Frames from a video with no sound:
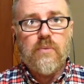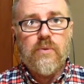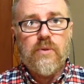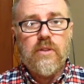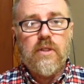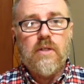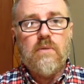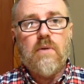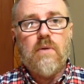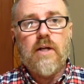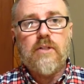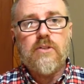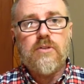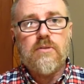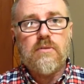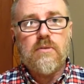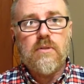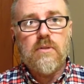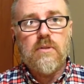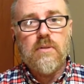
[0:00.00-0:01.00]
really rush
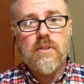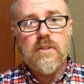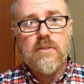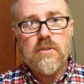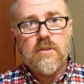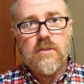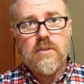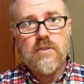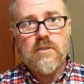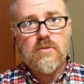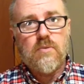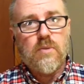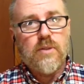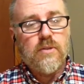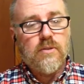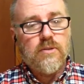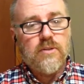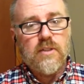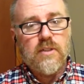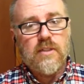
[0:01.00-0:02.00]
through. It's just one of
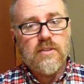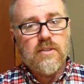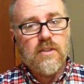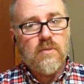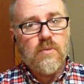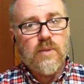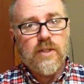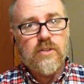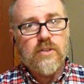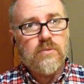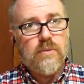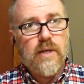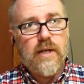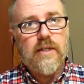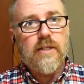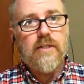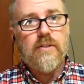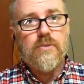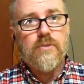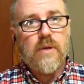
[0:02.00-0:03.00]
those things that when it's
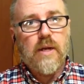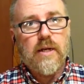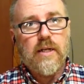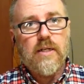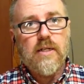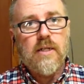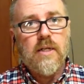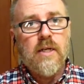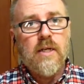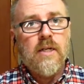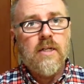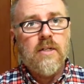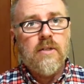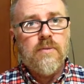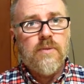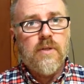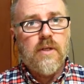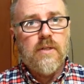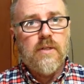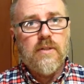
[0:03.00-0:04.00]
ready, it's ready.
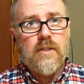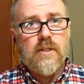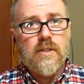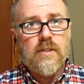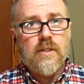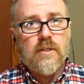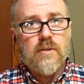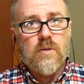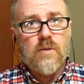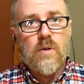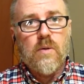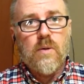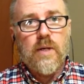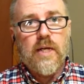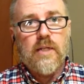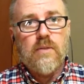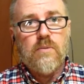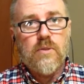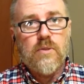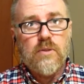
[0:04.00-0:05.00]
And then I'll go ahead
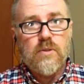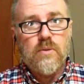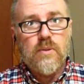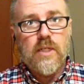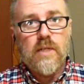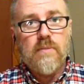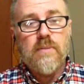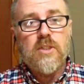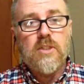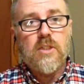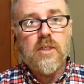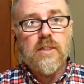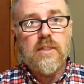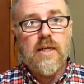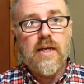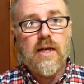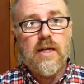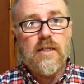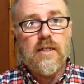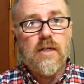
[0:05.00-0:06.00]
and we'll do an image on
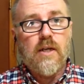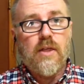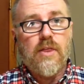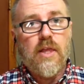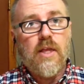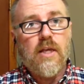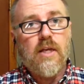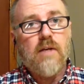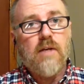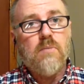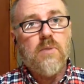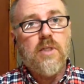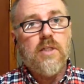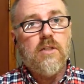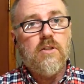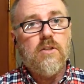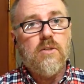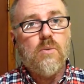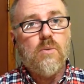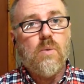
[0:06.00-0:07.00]
that. I think I'm leaning
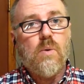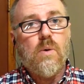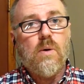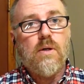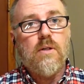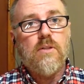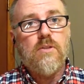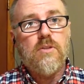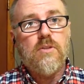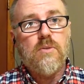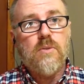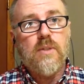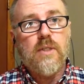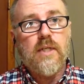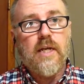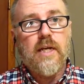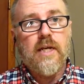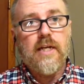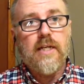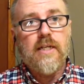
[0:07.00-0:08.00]
towards doing
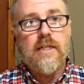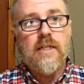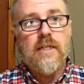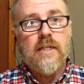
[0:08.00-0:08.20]
a